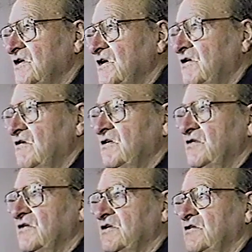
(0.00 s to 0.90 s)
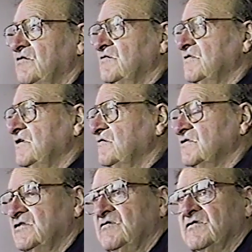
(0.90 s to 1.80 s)
And I thought he knew what he was
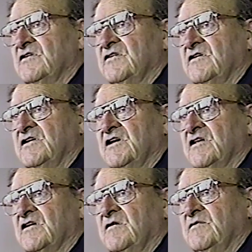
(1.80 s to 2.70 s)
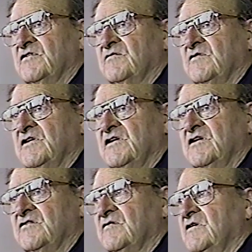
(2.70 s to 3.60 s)
doing. I thought he had a compass and
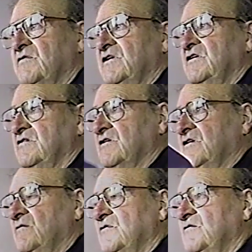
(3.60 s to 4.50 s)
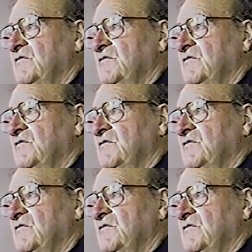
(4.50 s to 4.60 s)
whatnot, so I went. He said, come with